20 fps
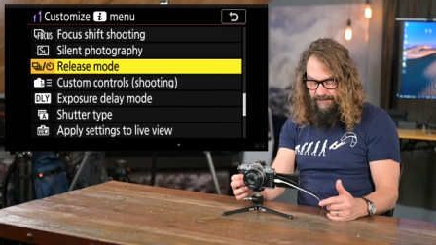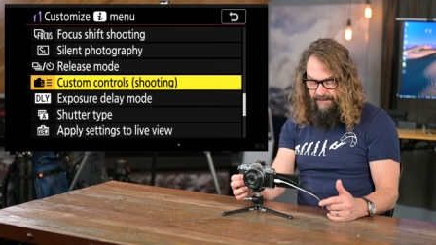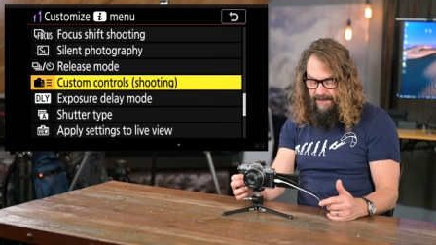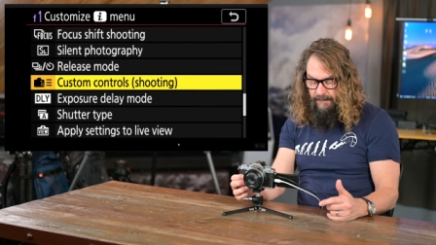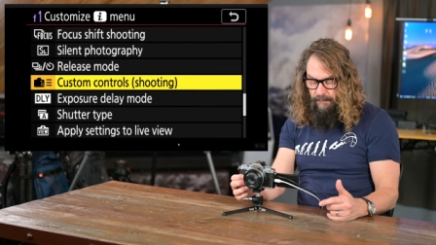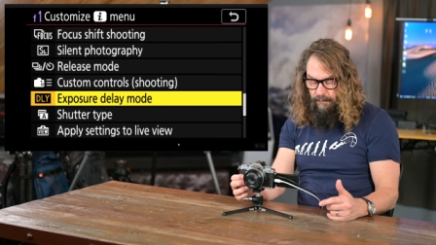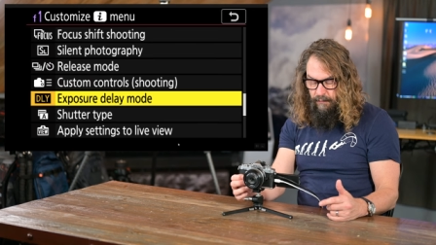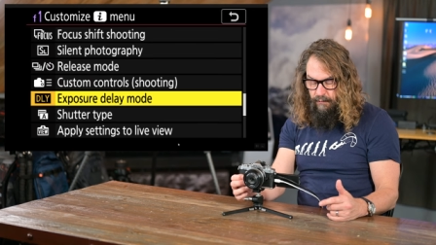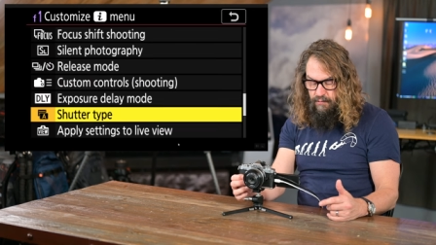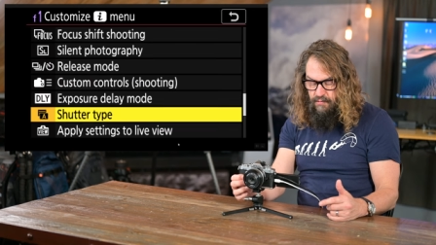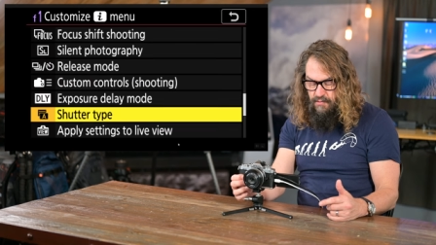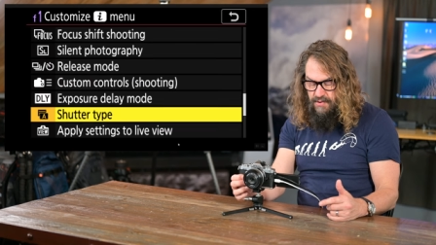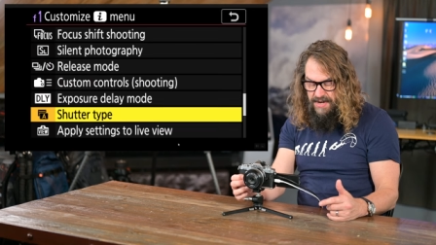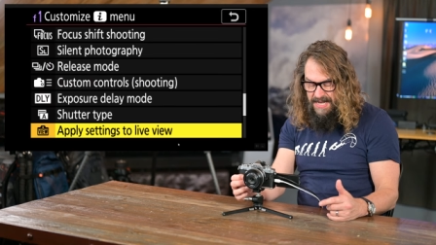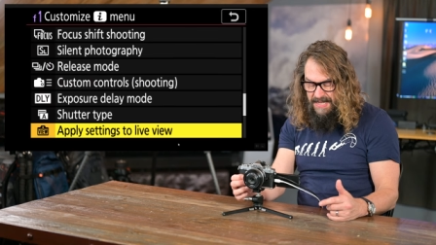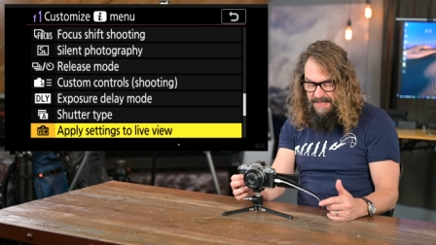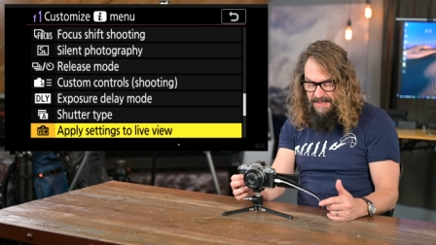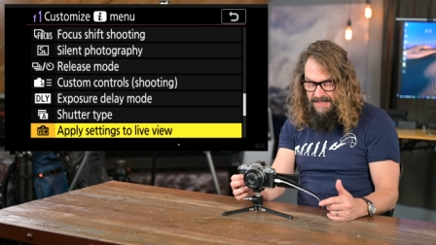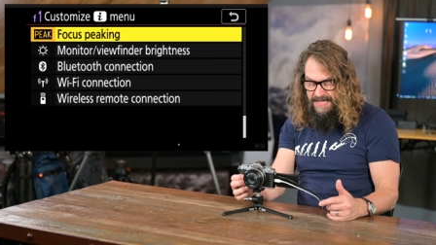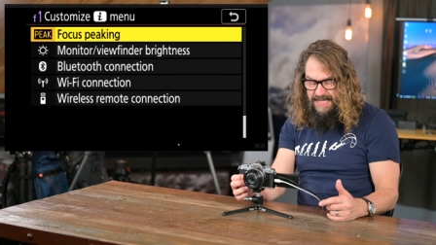They
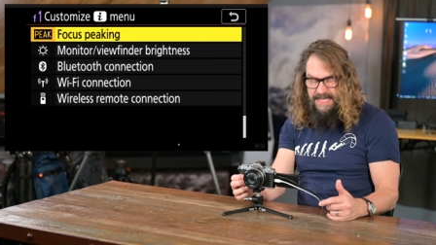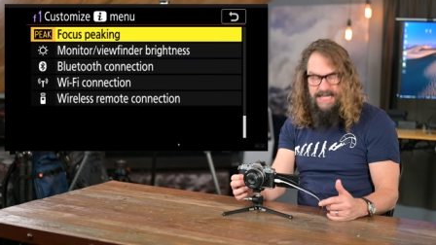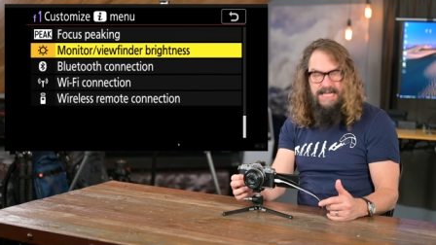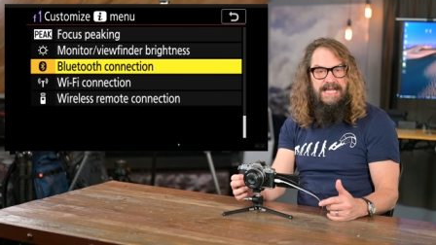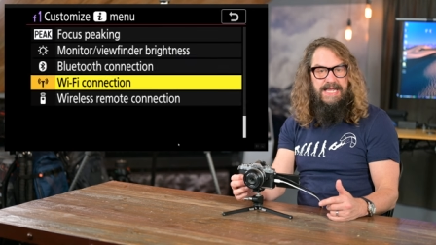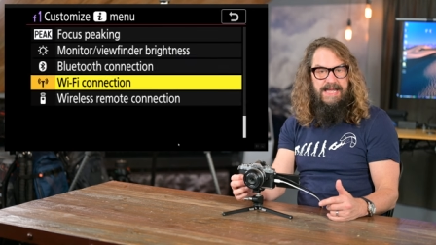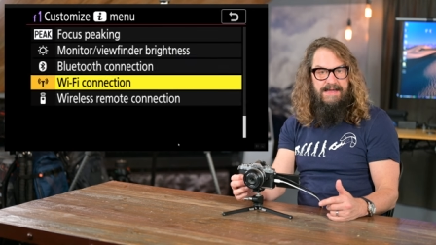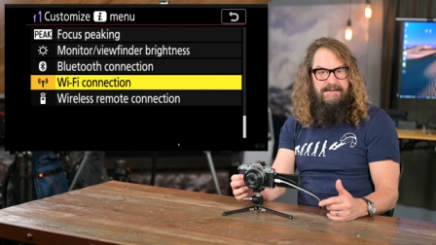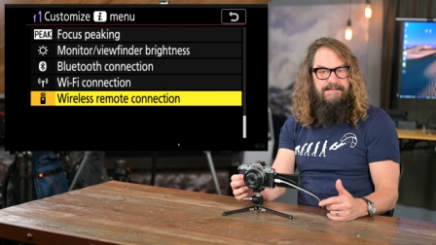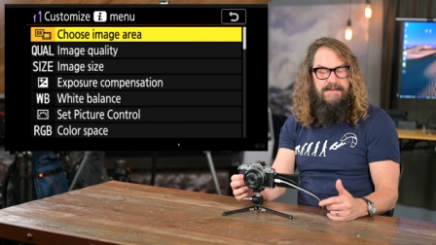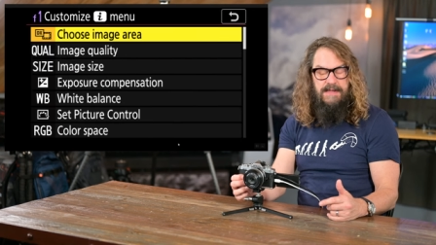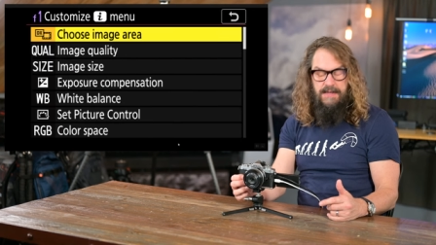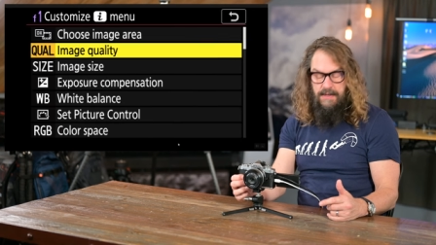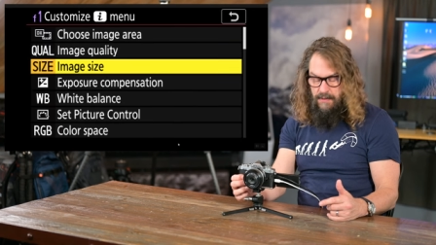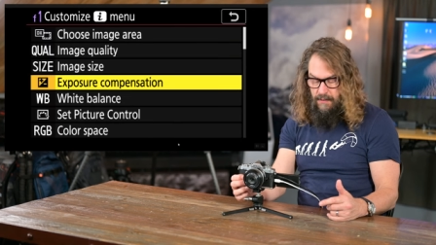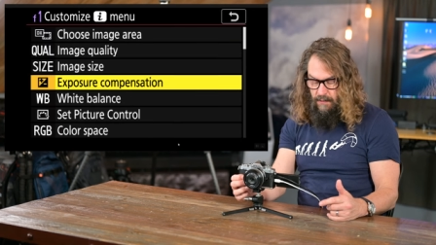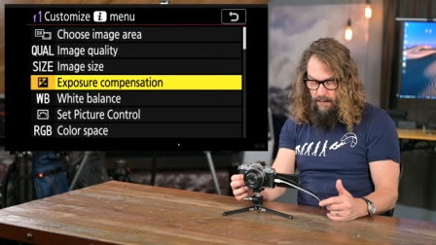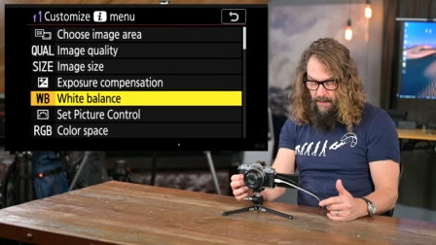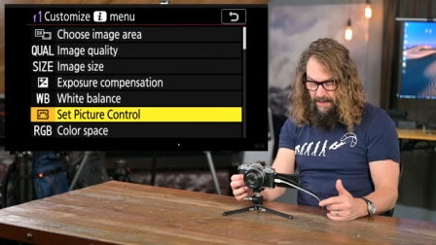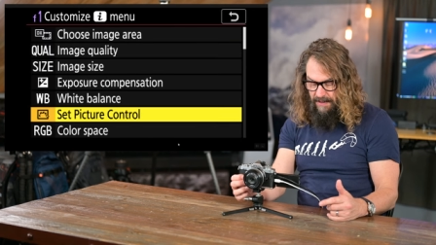really give
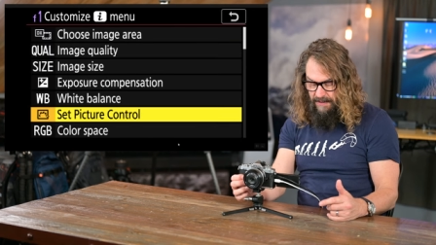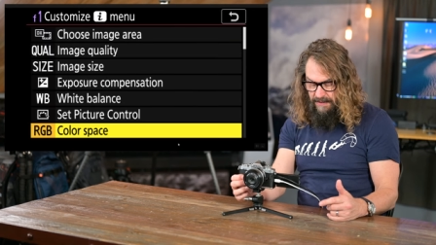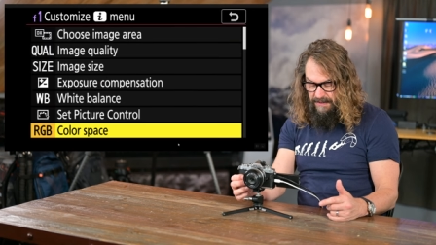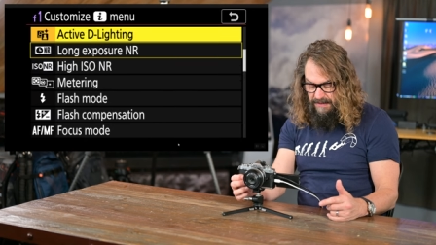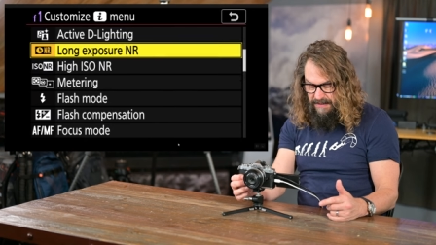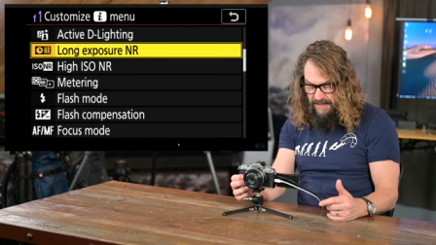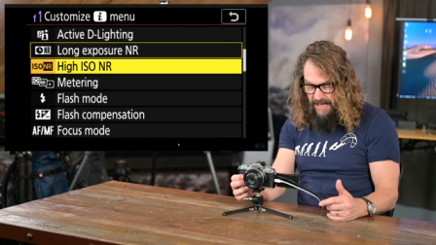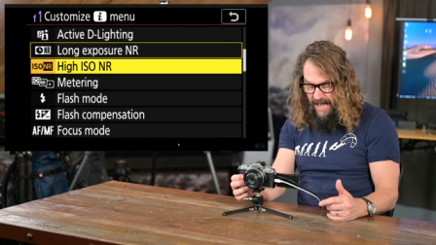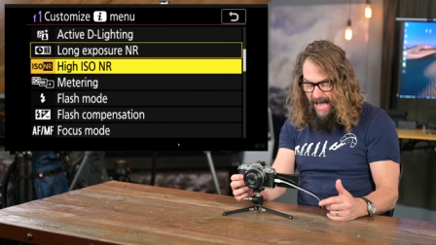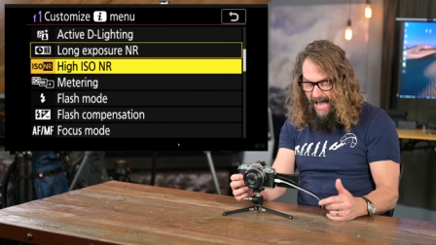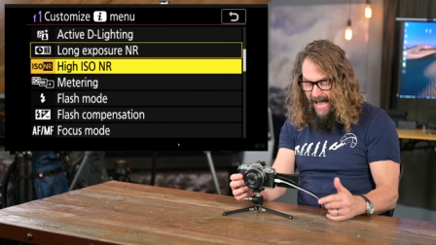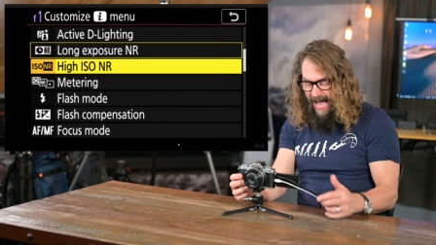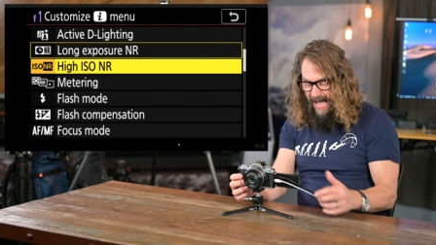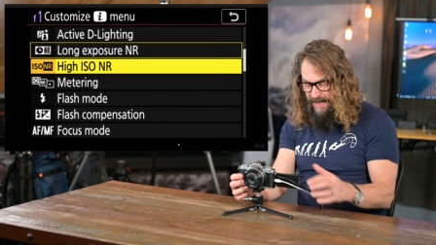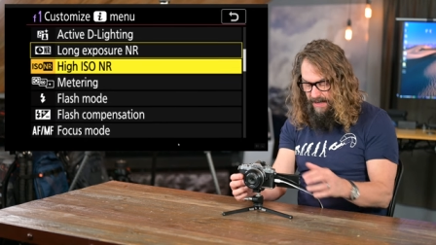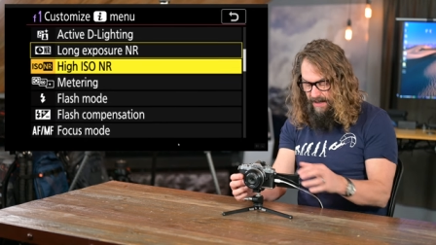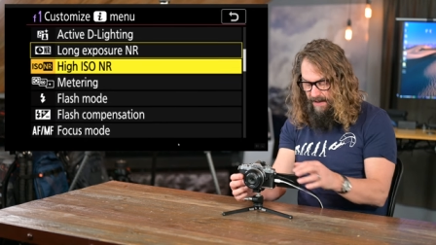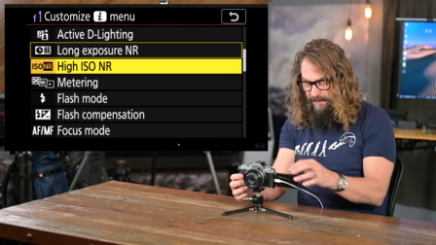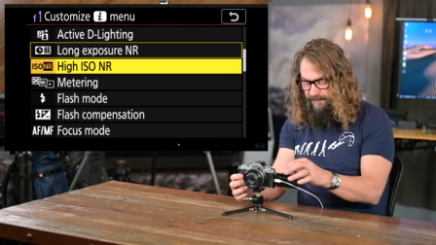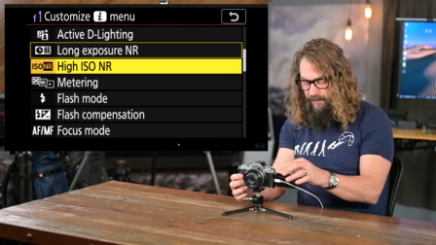you a
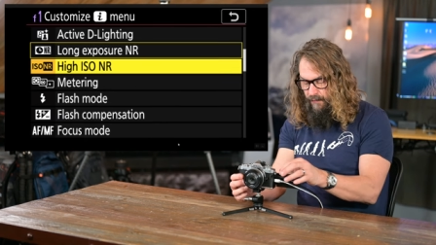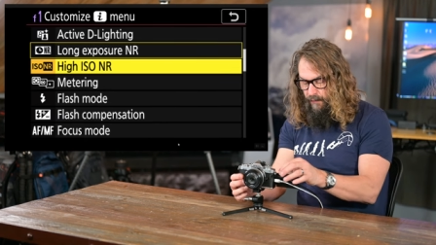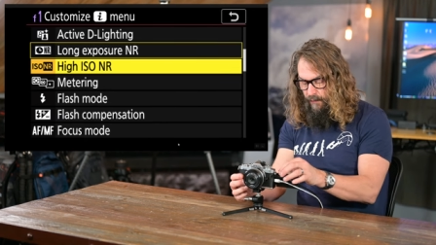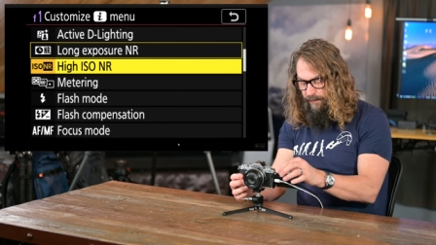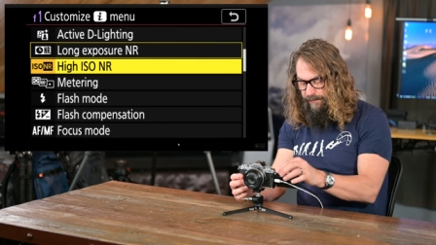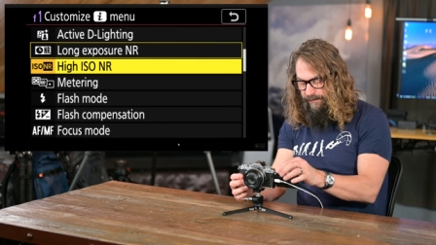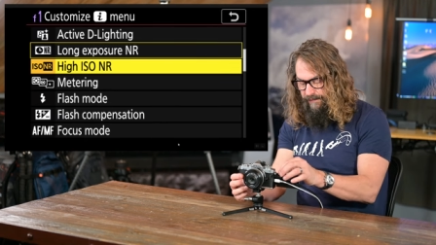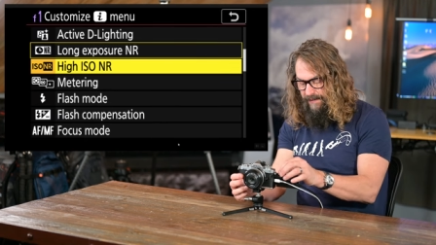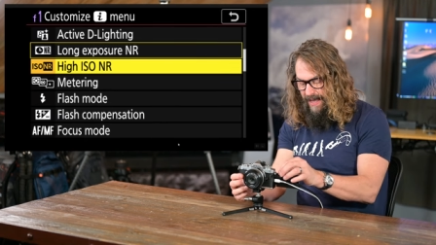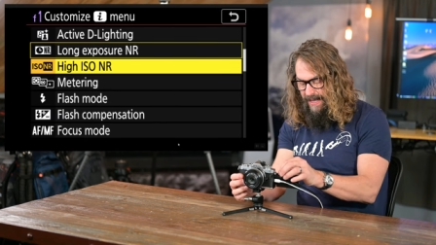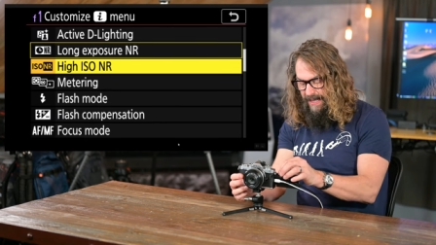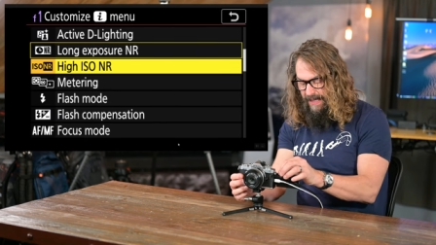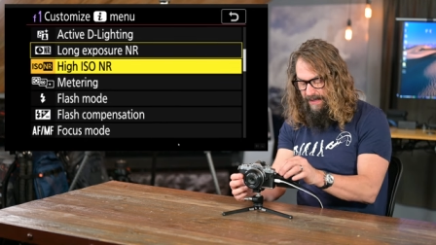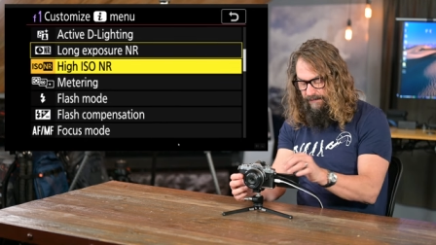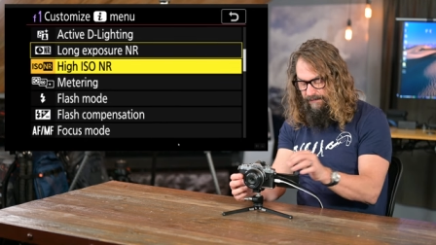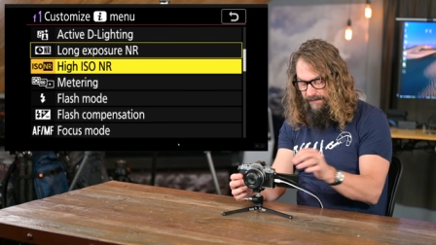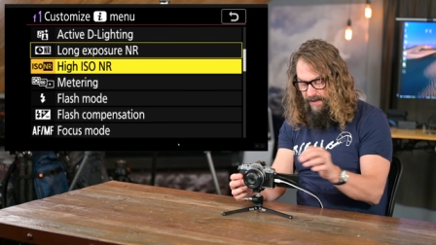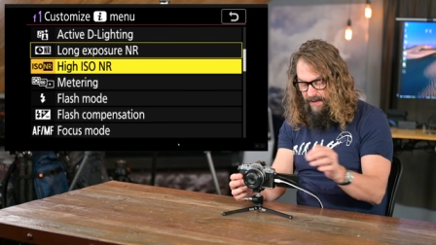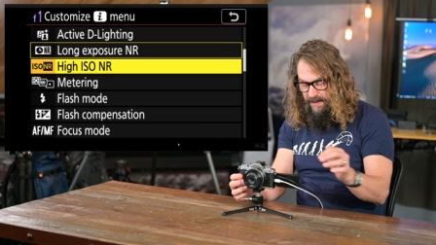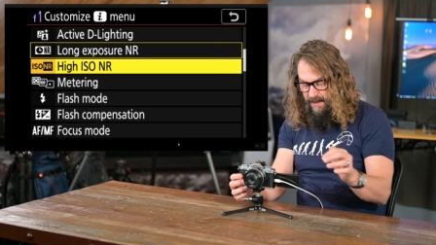lot of cool
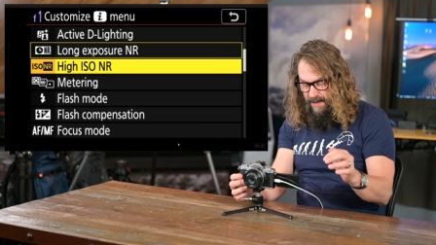settings.